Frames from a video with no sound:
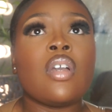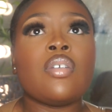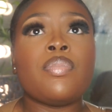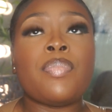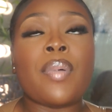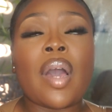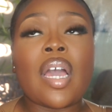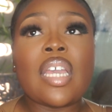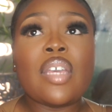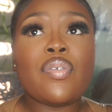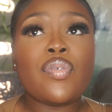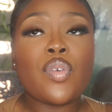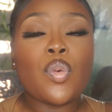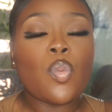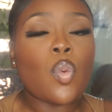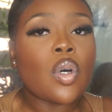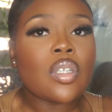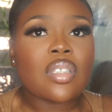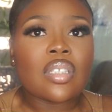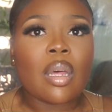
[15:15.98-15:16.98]
But if you
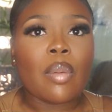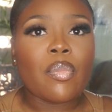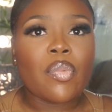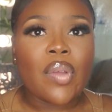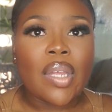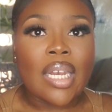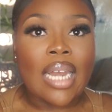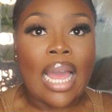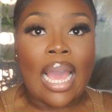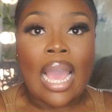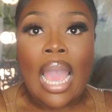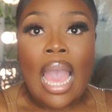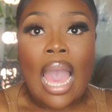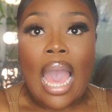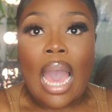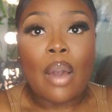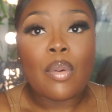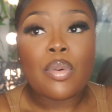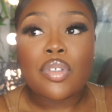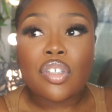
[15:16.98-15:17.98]
want something, like,
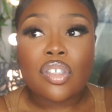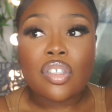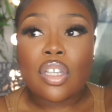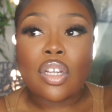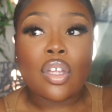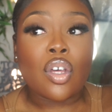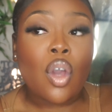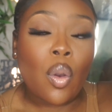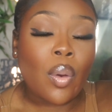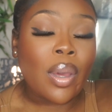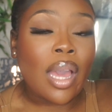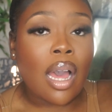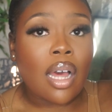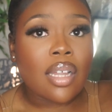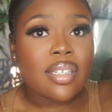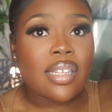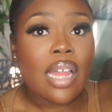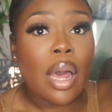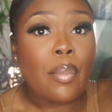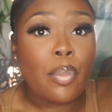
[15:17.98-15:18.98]
I was just going to go get
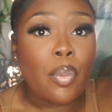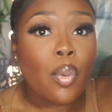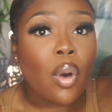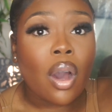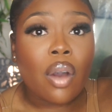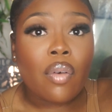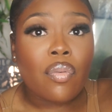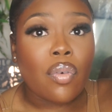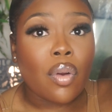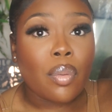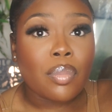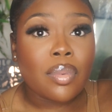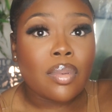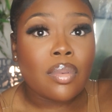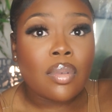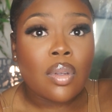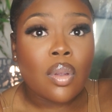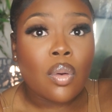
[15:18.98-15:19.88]
us tap water from